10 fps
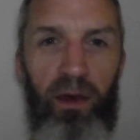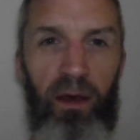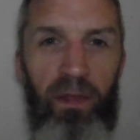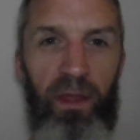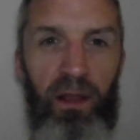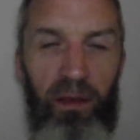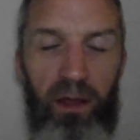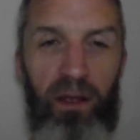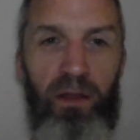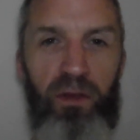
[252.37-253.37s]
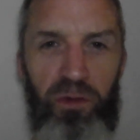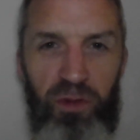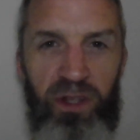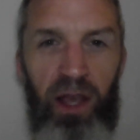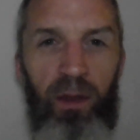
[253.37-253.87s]
I think, like
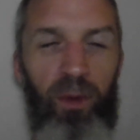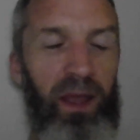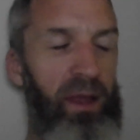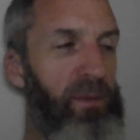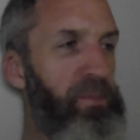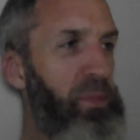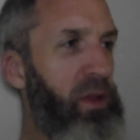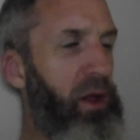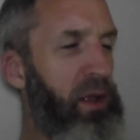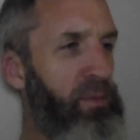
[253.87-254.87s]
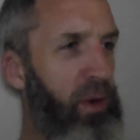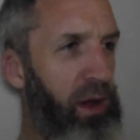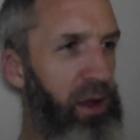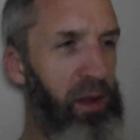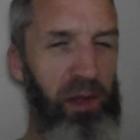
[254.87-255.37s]
George Galloway,
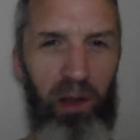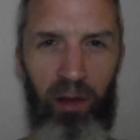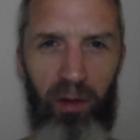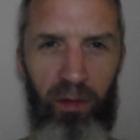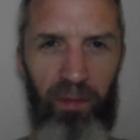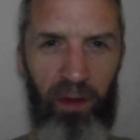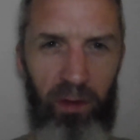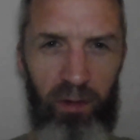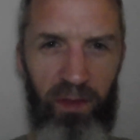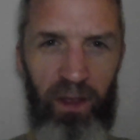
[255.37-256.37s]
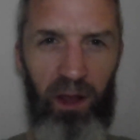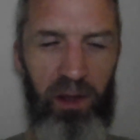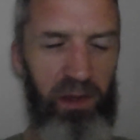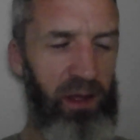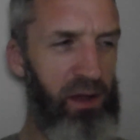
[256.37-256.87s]
admires a lot of the good
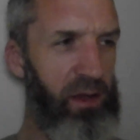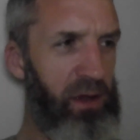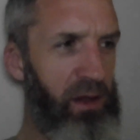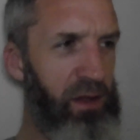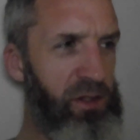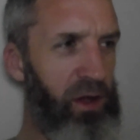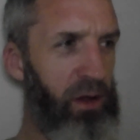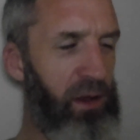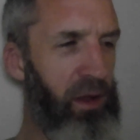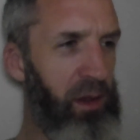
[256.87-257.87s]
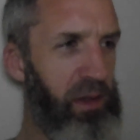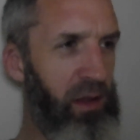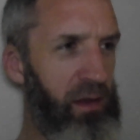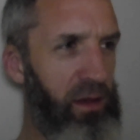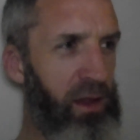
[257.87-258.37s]
things that China has
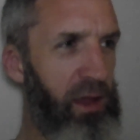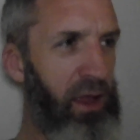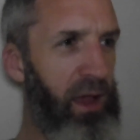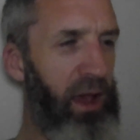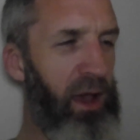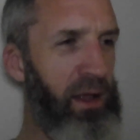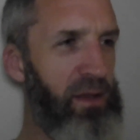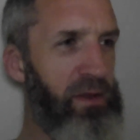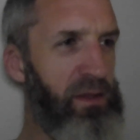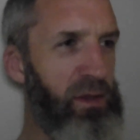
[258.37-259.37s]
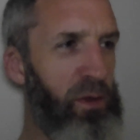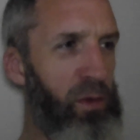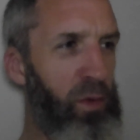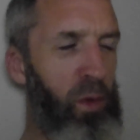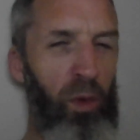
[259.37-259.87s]
done and
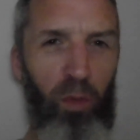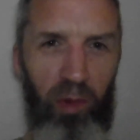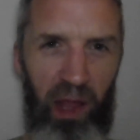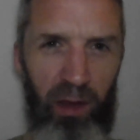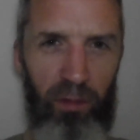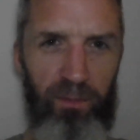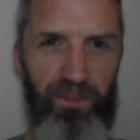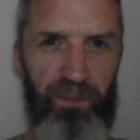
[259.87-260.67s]
calls out